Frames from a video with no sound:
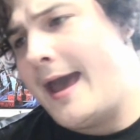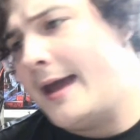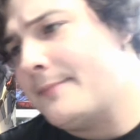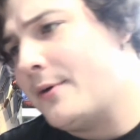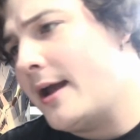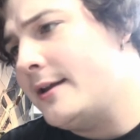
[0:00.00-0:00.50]

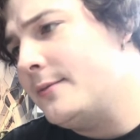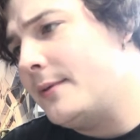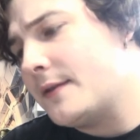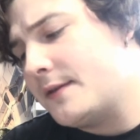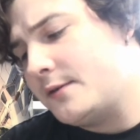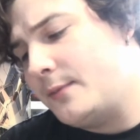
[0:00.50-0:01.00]
And a brand
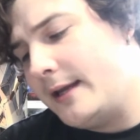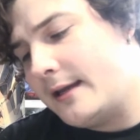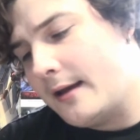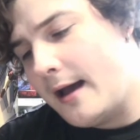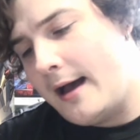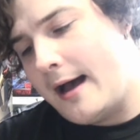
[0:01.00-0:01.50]
new book this
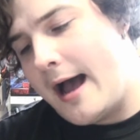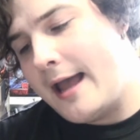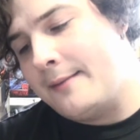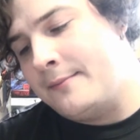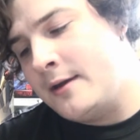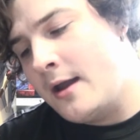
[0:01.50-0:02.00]
week. Uh,
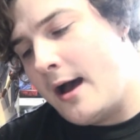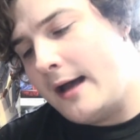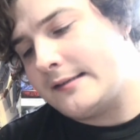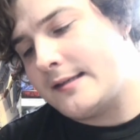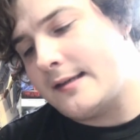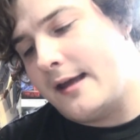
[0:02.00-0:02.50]
I am
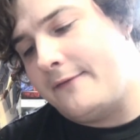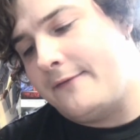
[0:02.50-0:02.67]
not